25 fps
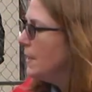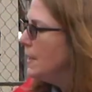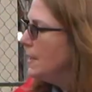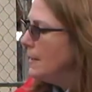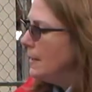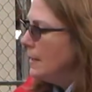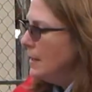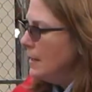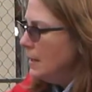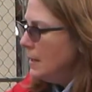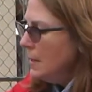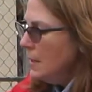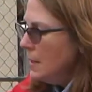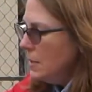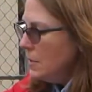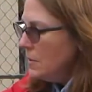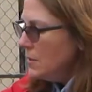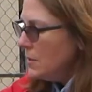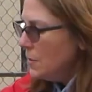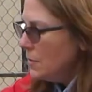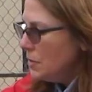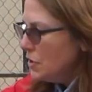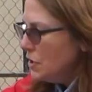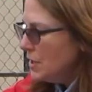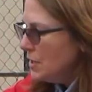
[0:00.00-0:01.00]
But uh -huh.
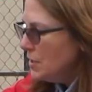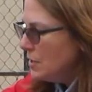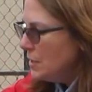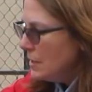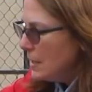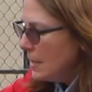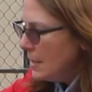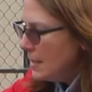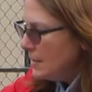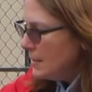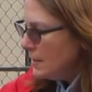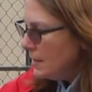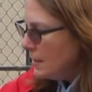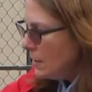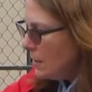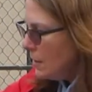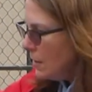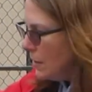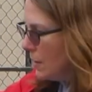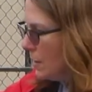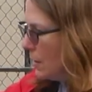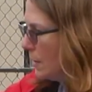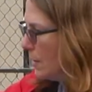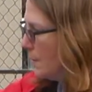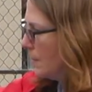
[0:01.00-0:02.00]
so she's nice and
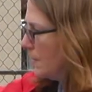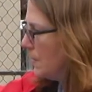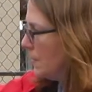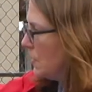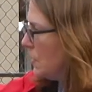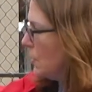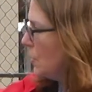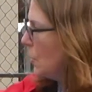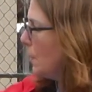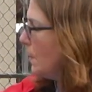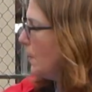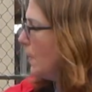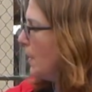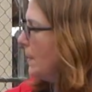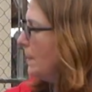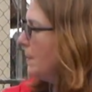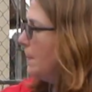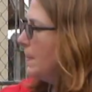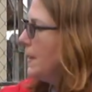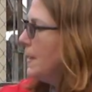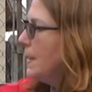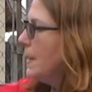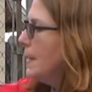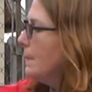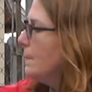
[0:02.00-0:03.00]
calm, no
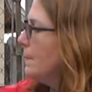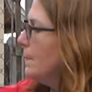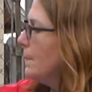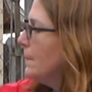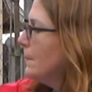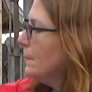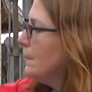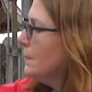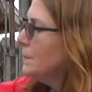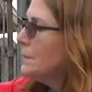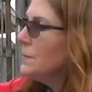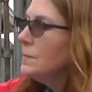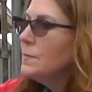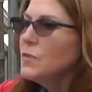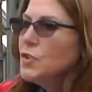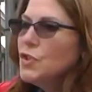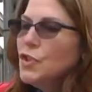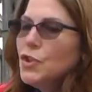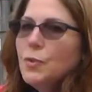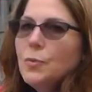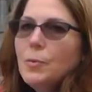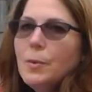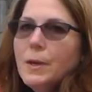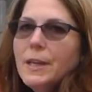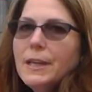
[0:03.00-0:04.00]
puppy
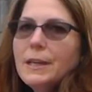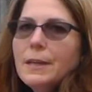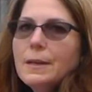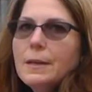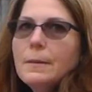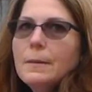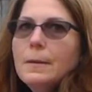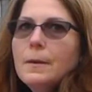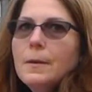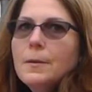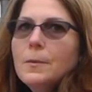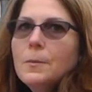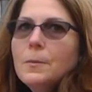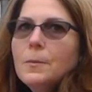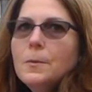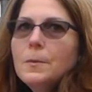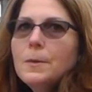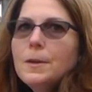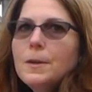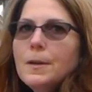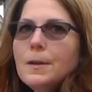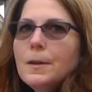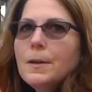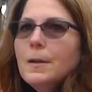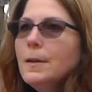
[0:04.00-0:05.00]
chewing.
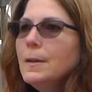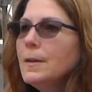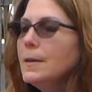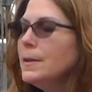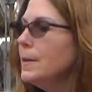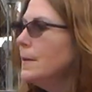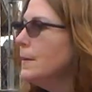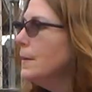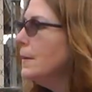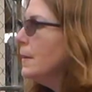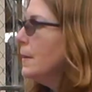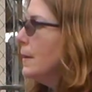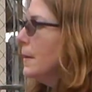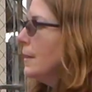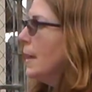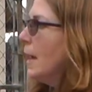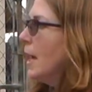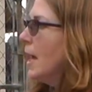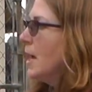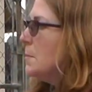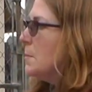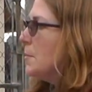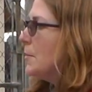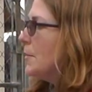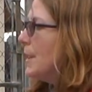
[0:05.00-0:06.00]
Uh huh.
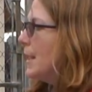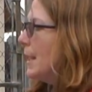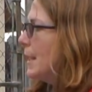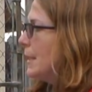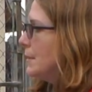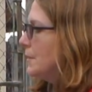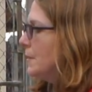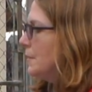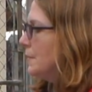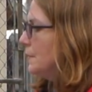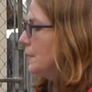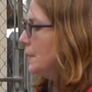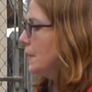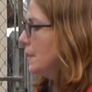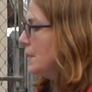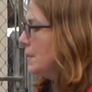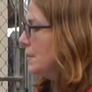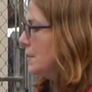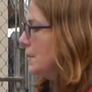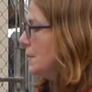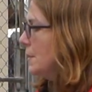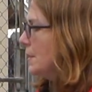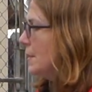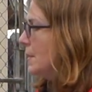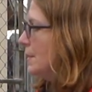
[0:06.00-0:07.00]

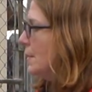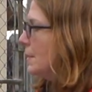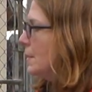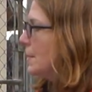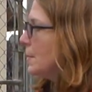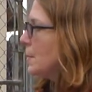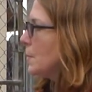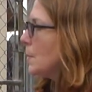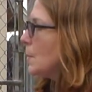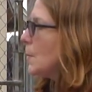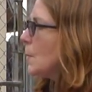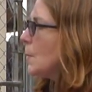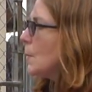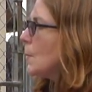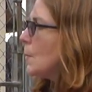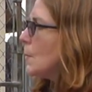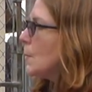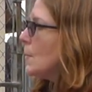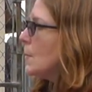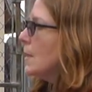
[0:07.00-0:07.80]
Hyperactiveness. She's a grown up.